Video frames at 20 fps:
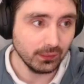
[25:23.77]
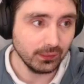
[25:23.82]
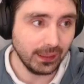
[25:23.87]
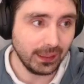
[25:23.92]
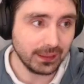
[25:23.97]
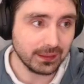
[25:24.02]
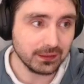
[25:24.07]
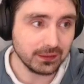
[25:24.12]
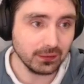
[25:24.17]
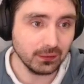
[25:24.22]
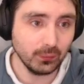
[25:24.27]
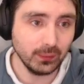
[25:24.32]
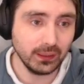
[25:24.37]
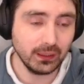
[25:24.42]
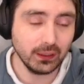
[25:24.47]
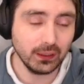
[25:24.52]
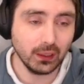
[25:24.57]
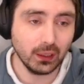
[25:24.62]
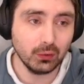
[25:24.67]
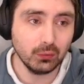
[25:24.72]
Next, we
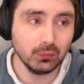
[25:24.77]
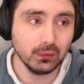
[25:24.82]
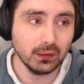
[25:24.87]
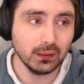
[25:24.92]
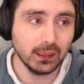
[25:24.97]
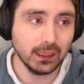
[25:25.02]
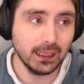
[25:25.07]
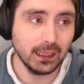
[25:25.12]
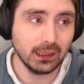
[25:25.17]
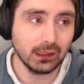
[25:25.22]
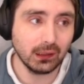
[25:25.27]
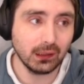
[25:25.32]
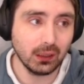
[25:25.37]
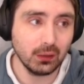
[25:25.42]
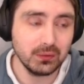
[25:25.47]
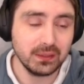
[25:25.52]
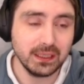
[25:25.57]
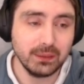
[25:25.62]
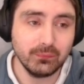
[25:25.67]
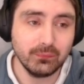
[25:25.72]
can go
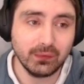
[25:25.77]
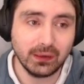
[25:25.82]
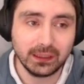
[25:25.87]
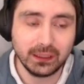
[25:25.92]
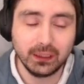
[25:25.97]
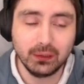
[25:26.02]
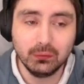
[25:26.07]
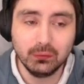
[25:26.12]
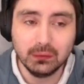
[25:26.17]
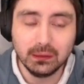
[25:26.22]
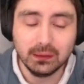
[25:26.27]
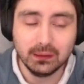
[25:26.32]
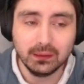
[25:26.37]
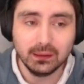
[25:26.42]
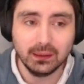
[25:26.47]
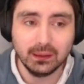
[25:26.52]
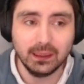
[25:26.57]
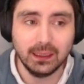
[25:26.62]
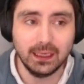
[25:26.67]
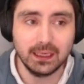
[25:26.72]
low team value
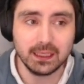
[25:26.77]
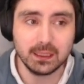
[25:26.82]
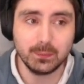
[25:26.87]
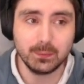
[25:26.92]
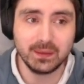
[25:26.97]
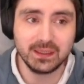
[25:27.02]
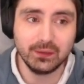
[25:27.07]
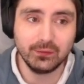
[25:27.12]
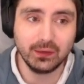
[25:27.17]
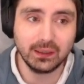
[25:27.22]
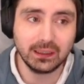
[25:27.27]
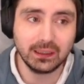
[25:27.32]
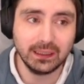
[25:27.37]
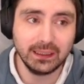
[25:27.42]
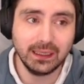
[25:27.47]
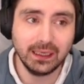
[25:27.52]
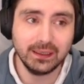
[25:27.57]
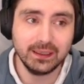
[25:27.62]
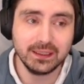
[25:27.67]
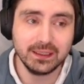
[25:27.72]

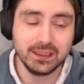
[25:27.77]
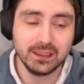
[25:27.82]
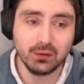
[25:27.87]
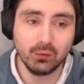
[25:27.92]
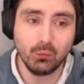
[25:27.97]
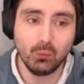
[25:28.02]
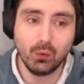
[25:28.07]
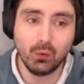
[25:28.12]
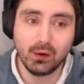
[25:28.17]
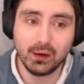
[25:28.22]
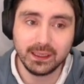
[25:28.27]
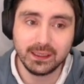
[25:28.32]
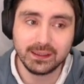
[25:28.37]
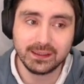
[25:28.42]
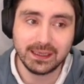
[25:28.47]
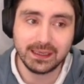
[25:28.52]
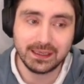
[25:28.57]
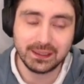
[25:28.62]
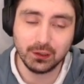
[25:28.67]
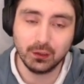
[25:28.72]
specifically, and this is a wide
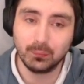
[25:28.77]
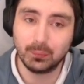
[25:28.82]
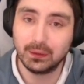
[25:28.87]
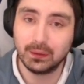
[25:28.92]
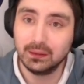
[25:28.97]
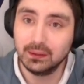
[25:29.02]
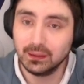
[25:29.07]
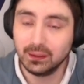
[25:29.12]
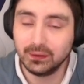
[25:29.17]
setup.